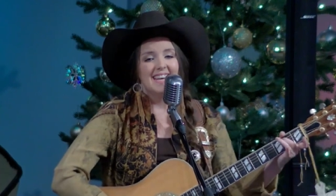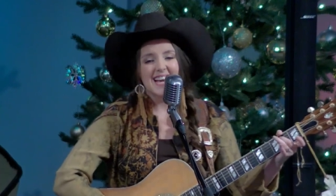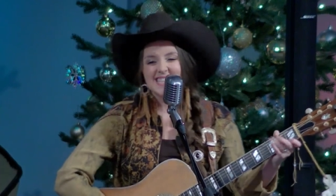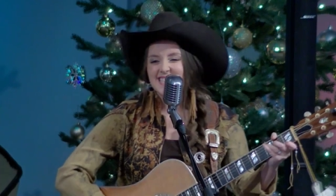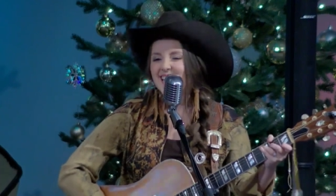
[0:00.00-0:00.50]

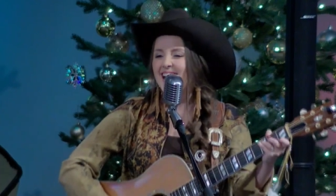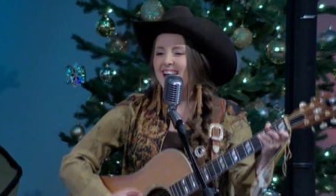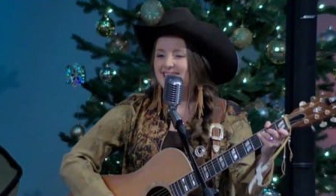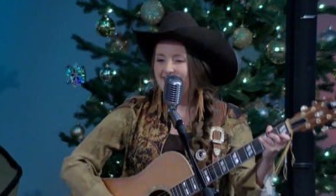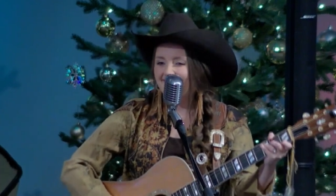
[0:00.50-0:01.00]
Next thing
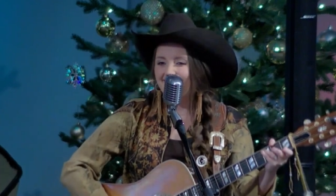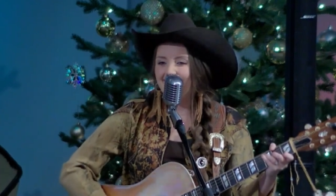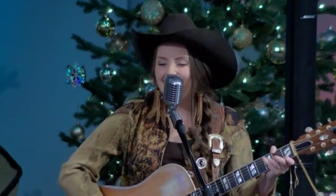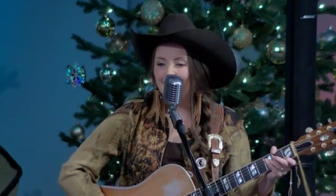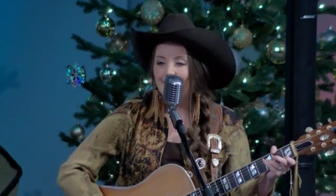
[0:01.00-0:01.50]
I
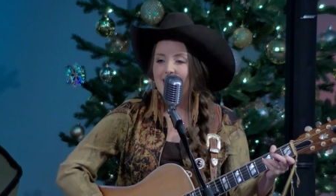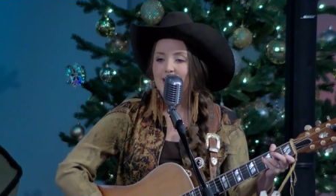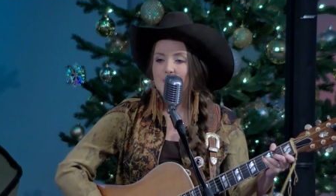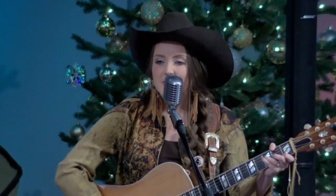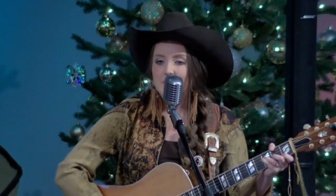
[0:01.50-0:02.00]
know, I'd
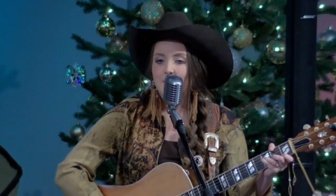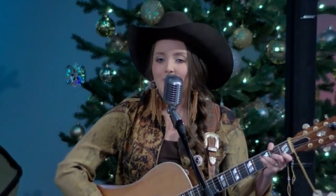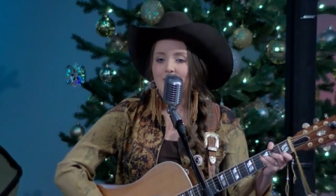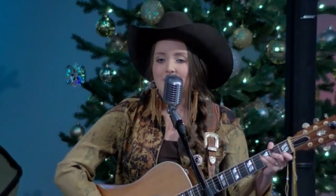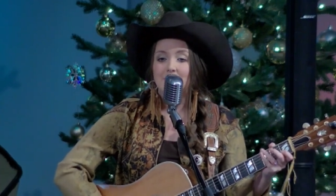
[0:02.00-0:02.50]
wake up in the
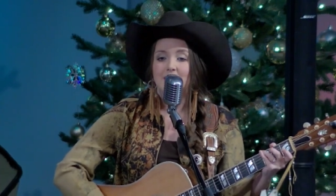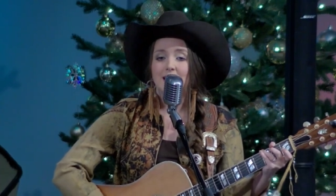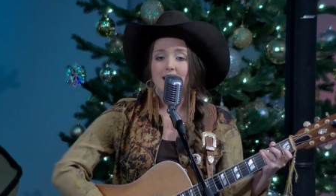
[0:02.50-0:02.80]
morning, in the middle